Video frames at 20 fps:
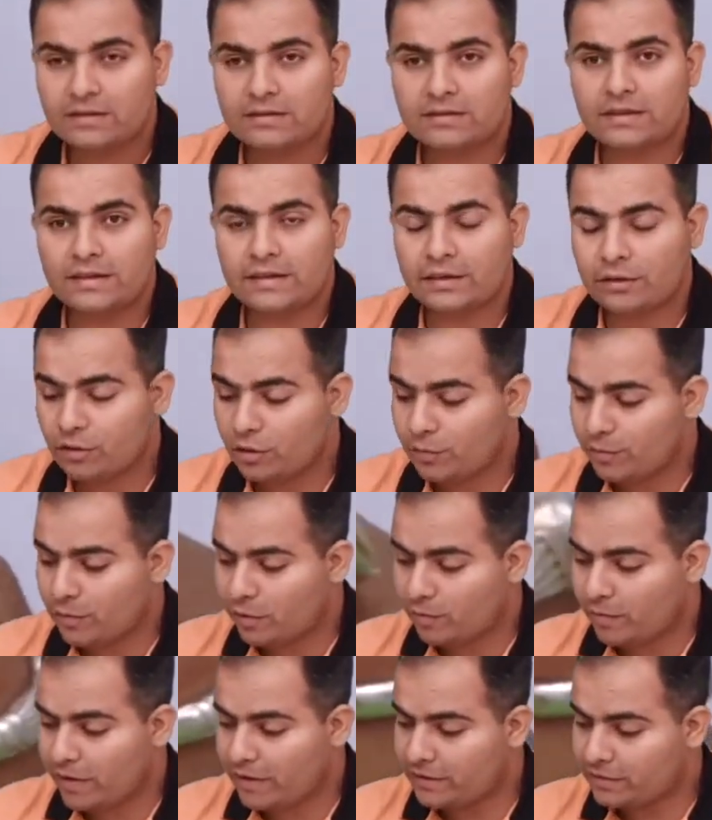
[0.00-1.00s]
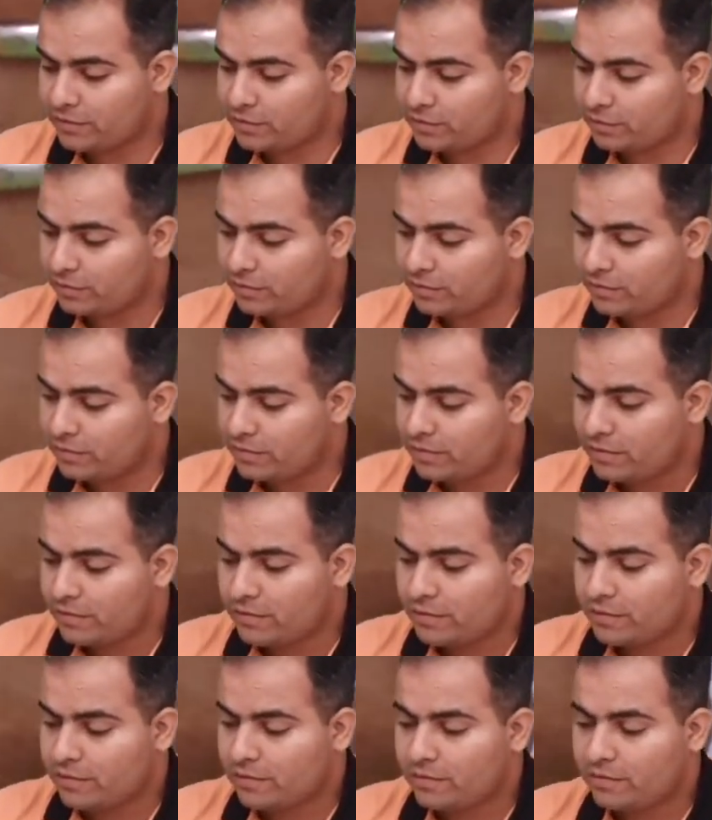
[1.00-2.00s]
z to the power minus 2
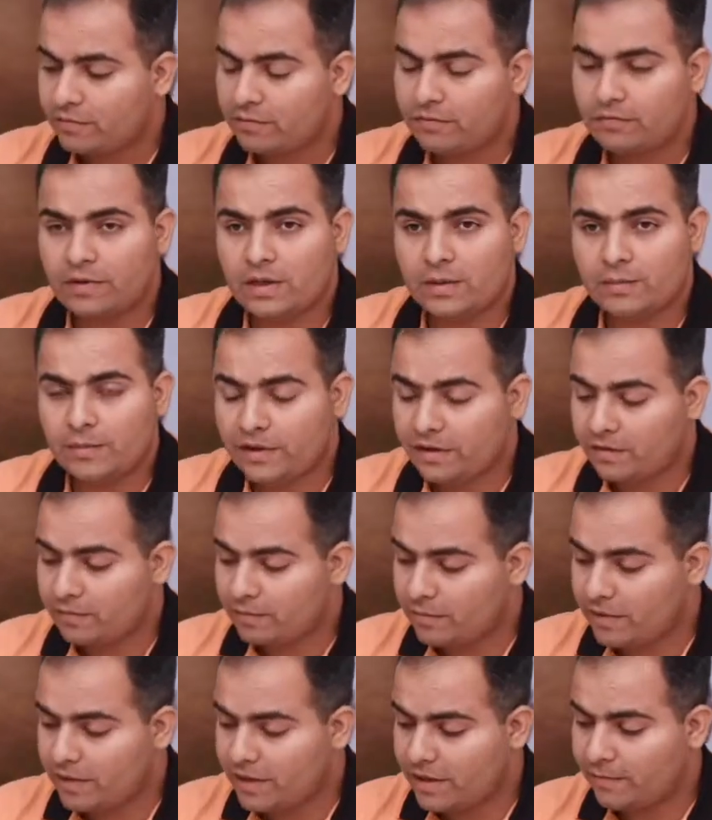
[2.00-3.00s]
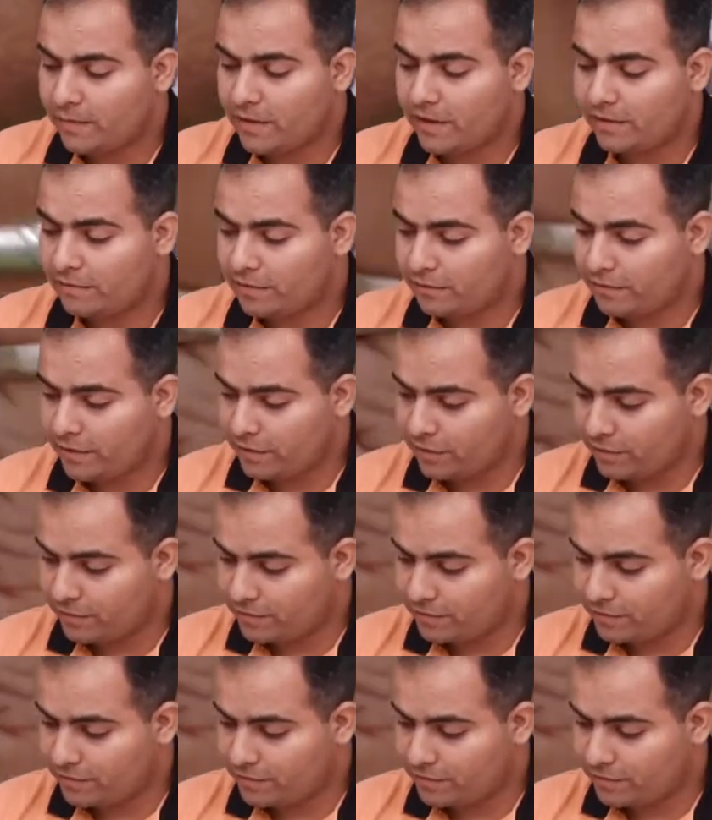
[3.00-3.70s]
will be multiplied with y